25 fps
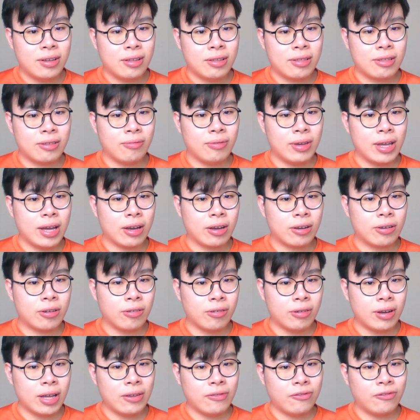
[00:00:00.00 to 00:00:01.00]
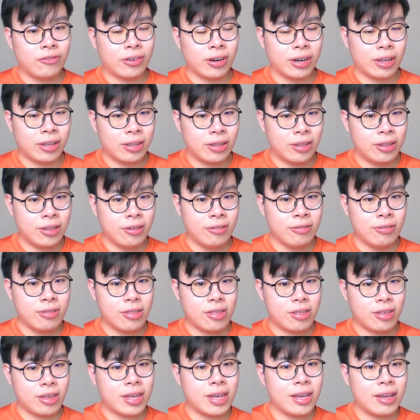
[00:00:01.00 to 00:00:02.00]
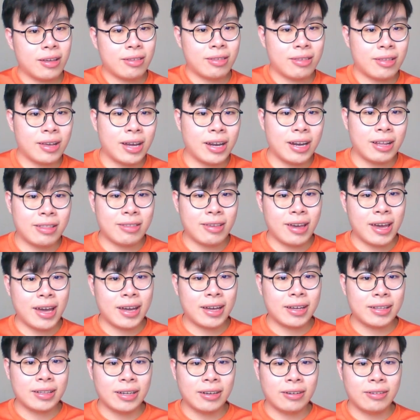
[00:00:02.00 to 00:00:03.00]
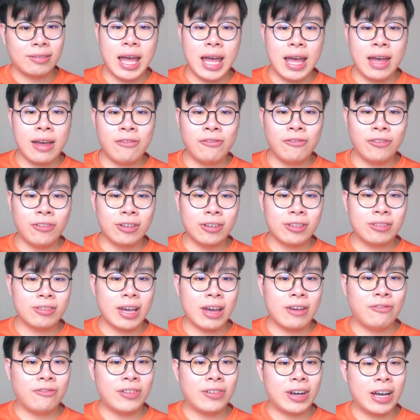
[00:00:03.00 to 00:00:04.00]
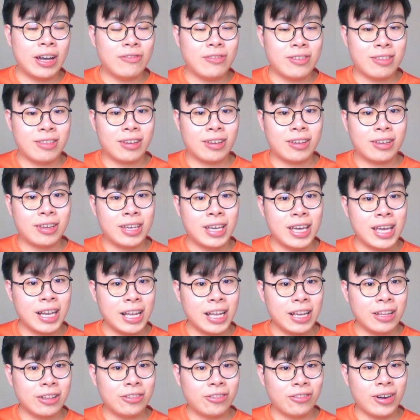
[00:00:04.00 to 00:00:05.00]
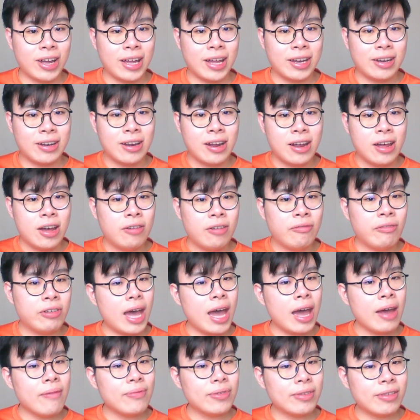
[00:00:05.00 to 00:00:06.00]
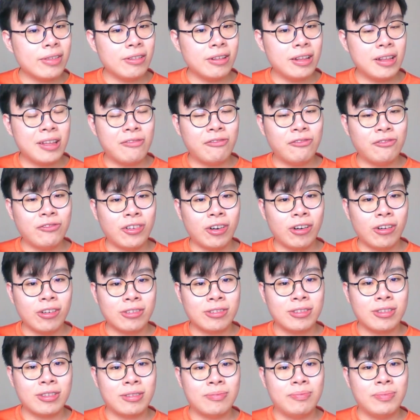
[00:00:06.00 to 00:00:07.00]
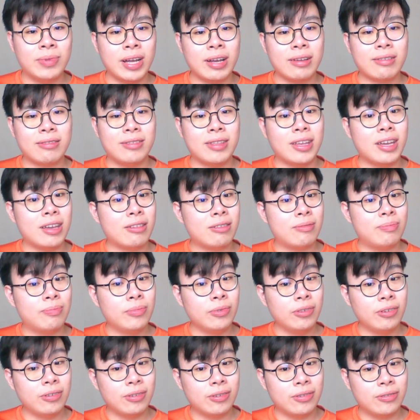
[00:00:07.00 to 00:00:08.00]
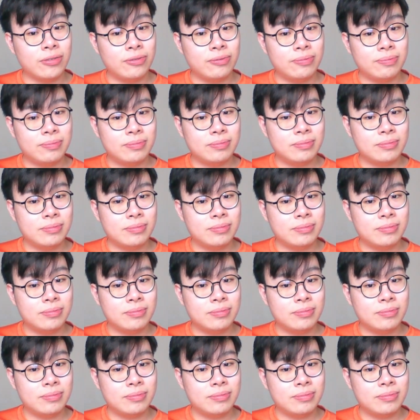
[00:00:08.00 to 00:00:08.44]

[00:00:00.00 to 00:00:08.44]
So we are going for a huge kingside attack now. f4 to f5 is a killing threat, which absolutely forces black's next move.